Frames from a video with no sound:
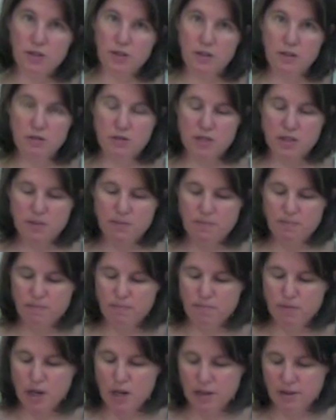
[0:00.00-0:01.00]
You can use the
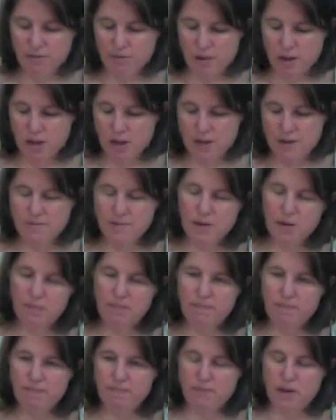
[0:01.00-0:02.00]

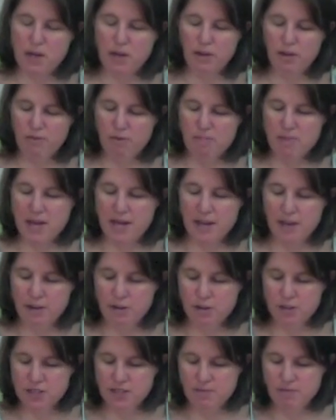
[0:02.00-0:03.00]
the barrel of a
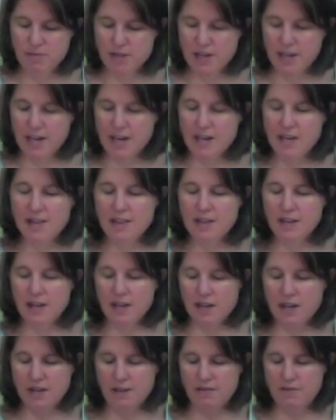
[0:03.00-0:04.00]
pen or something, anything
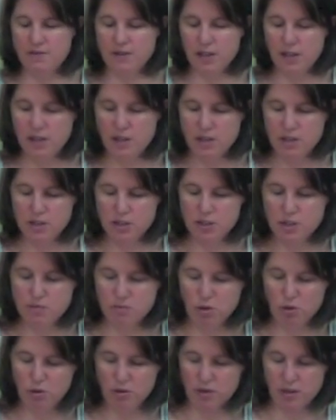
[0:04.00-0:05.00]
kind of
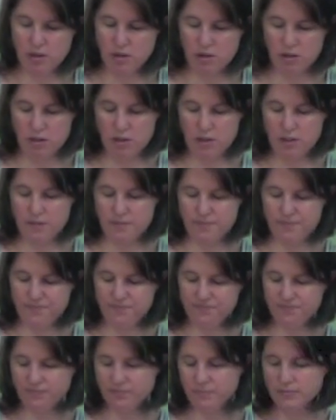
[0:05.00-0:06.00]
smooth and hard
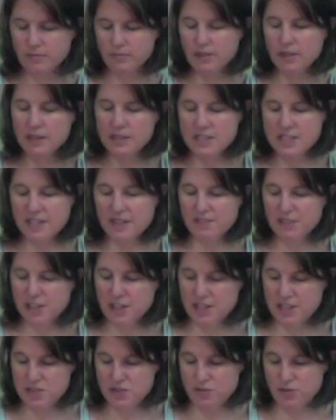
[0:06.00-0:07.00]
to give it a
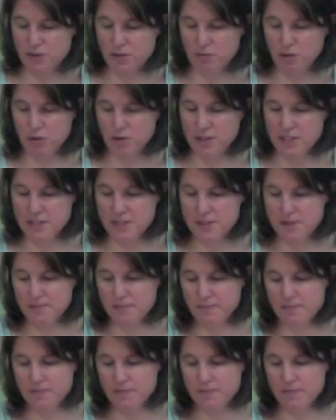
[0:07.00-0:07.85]
nice firm crease.